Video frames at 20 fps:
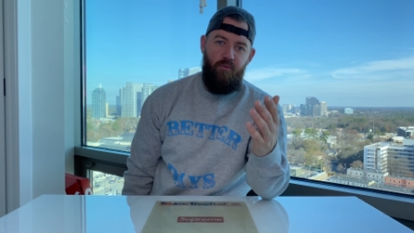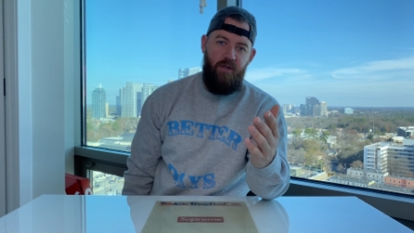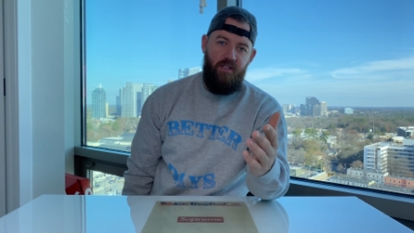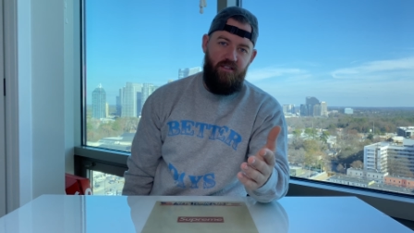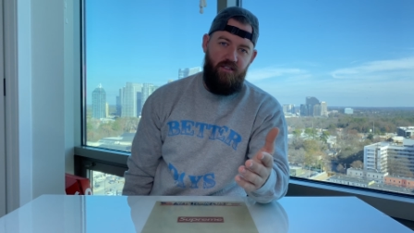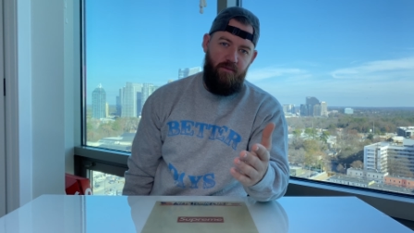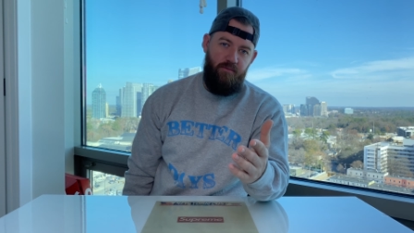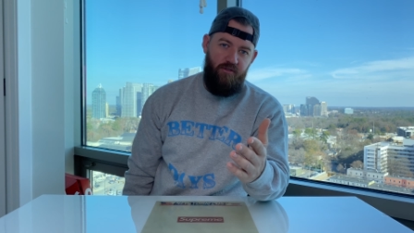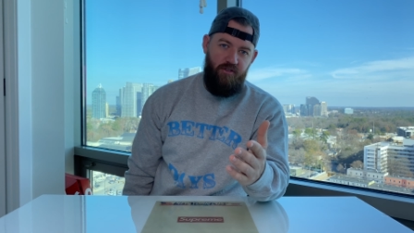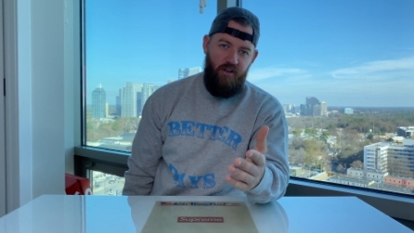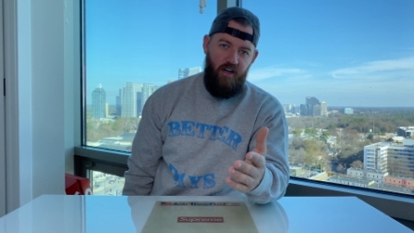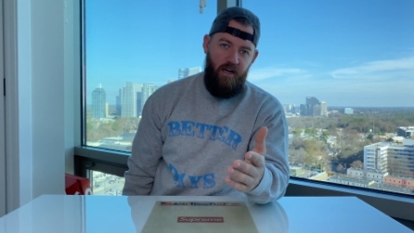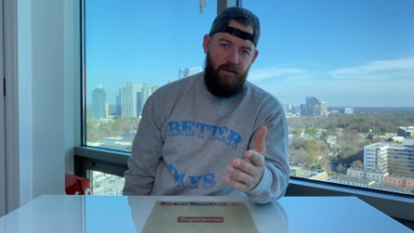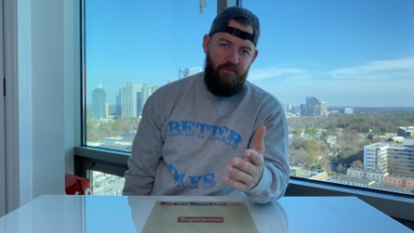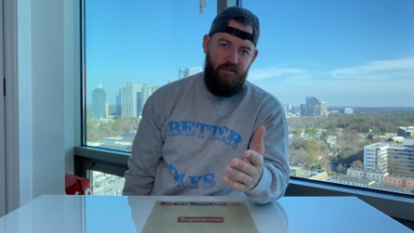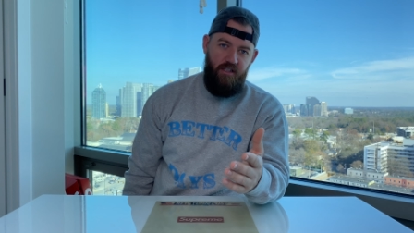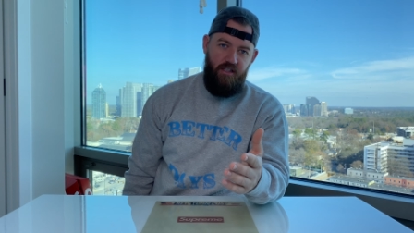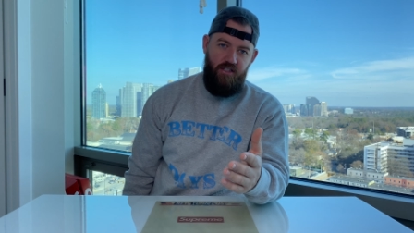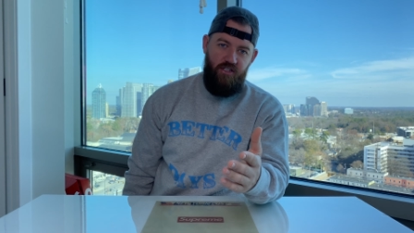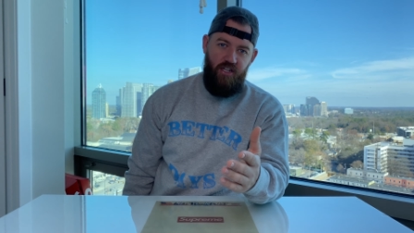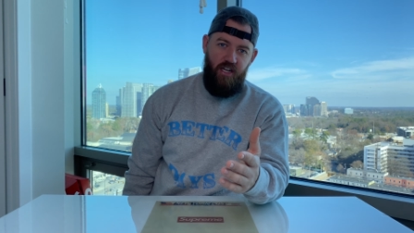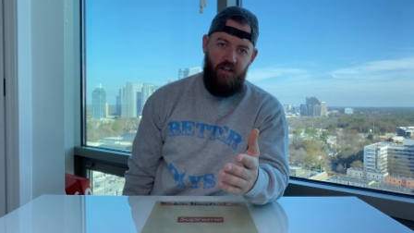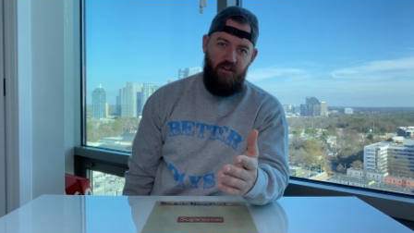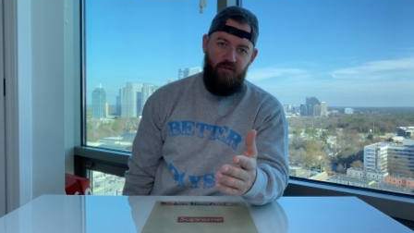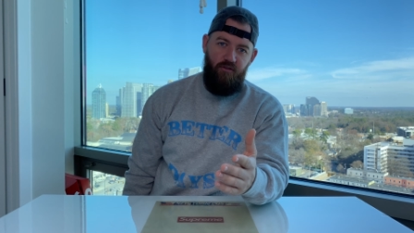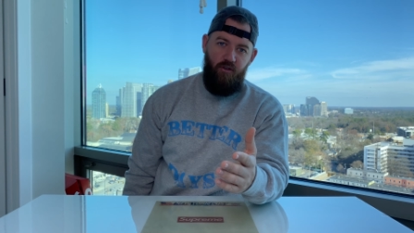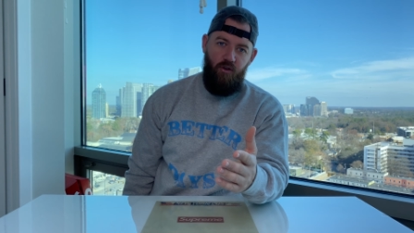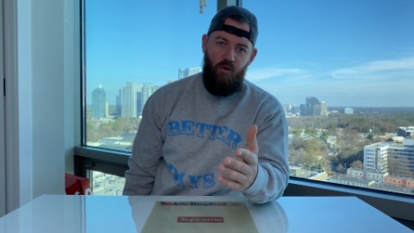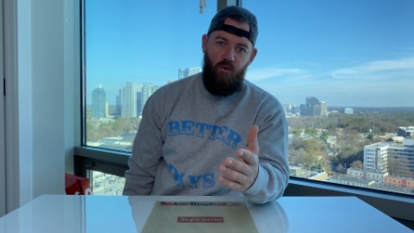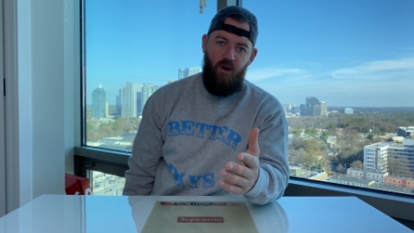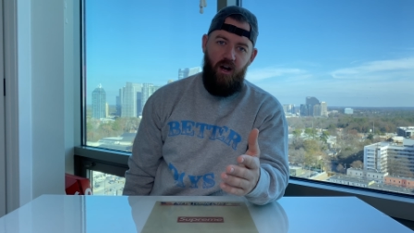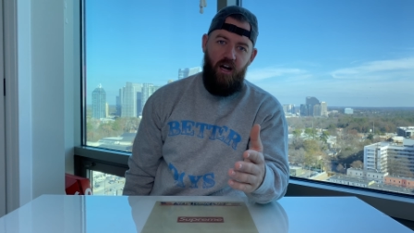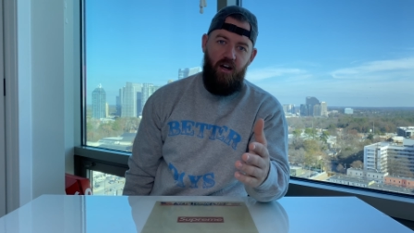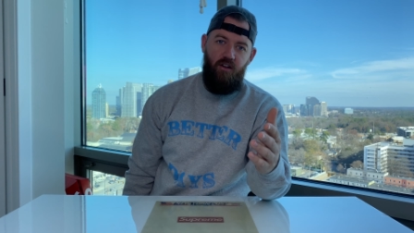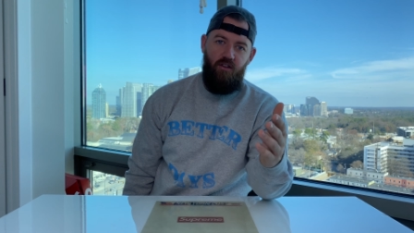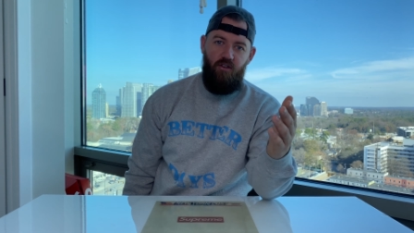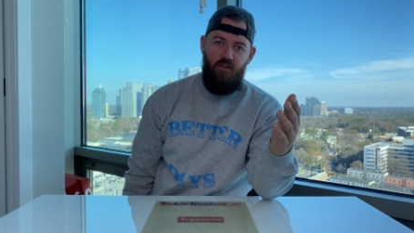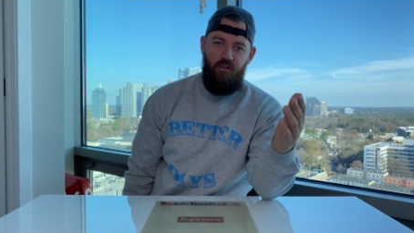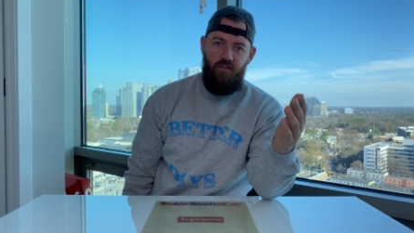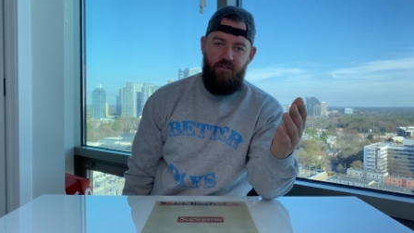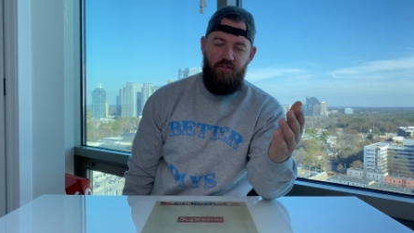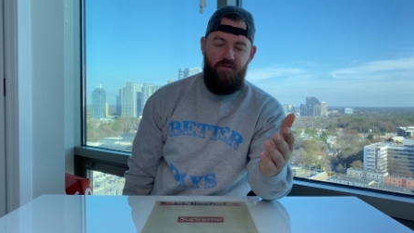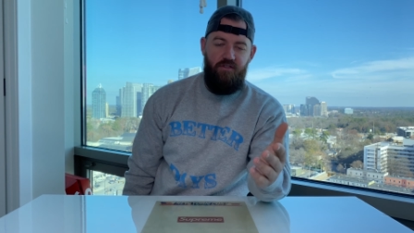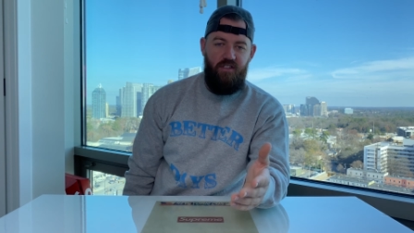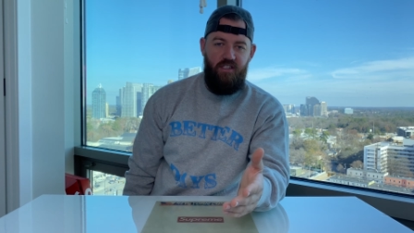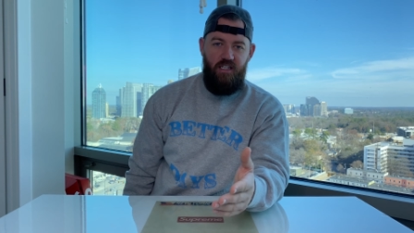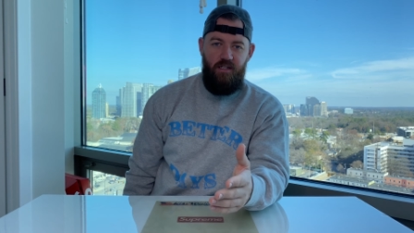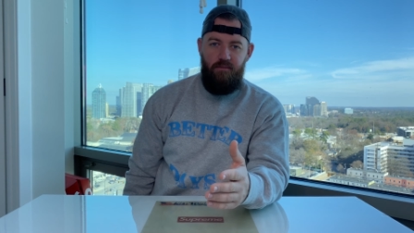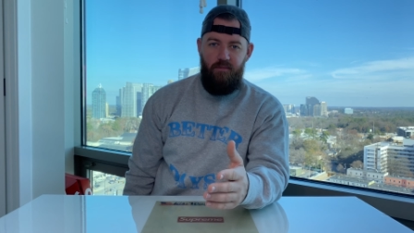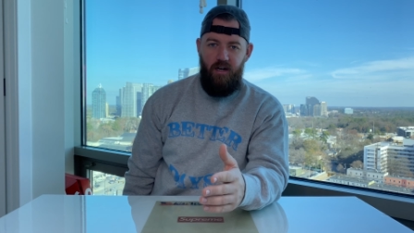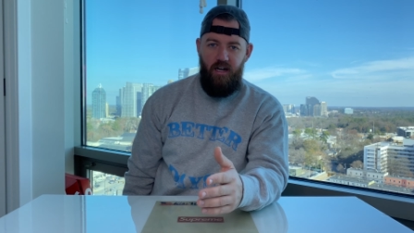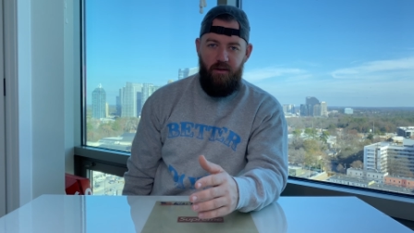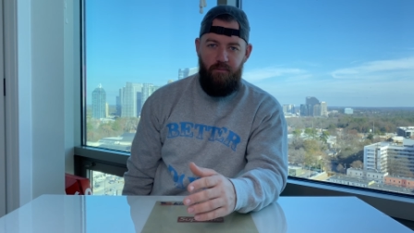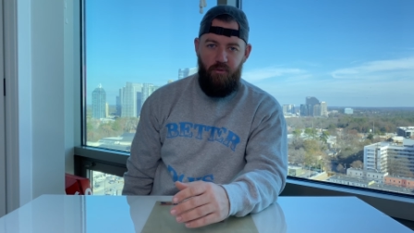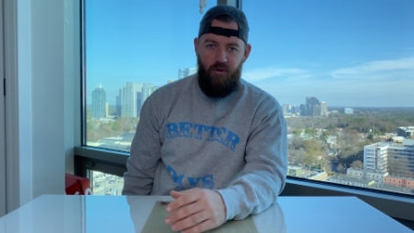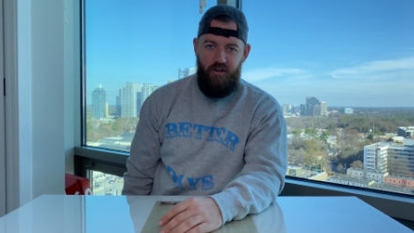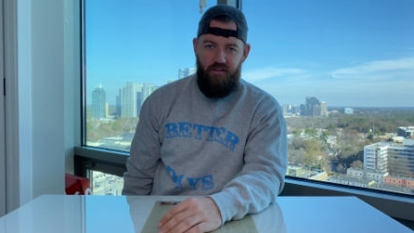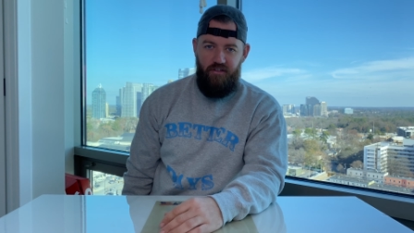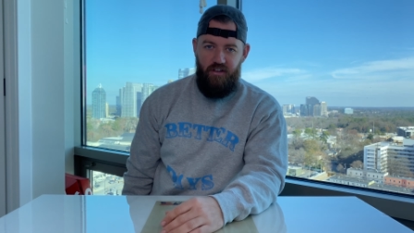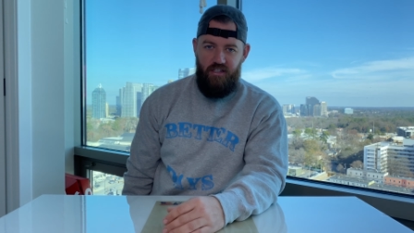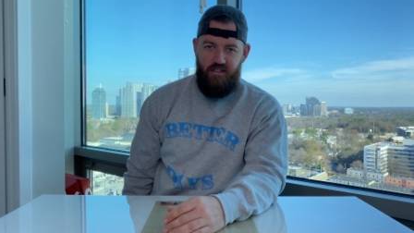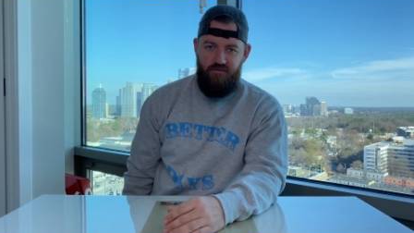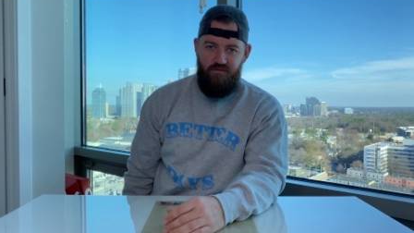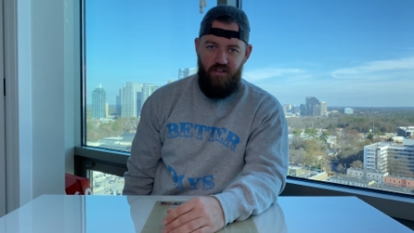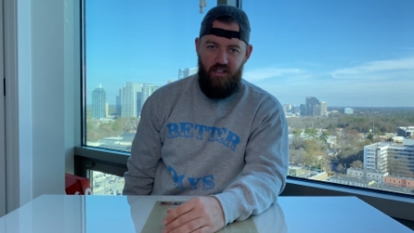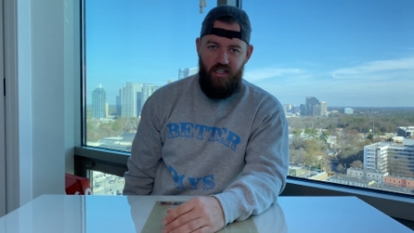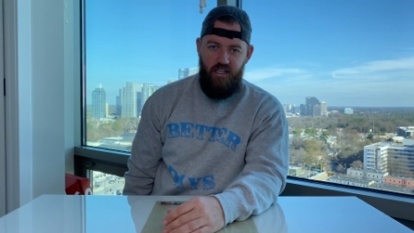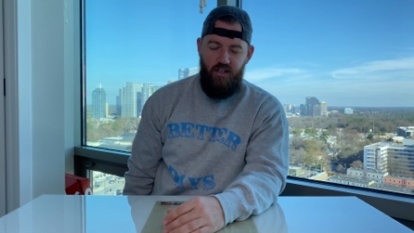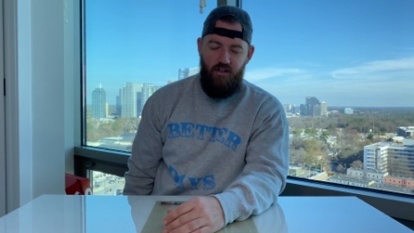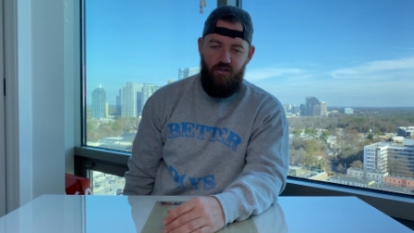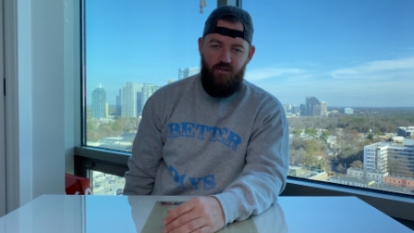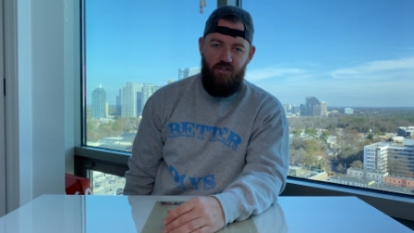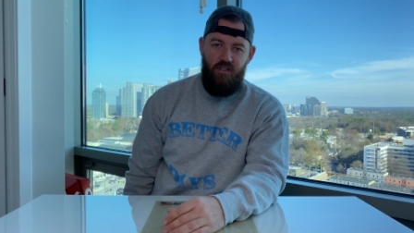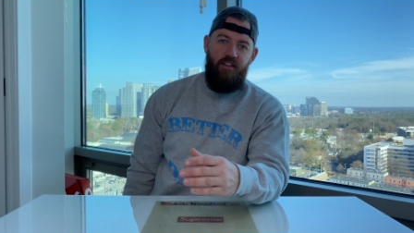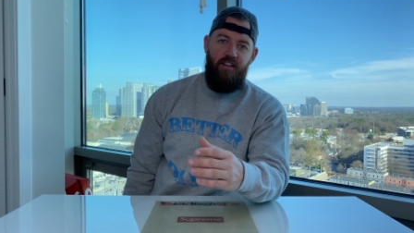been subscribed to the channel for a while or you've seen my previous videos.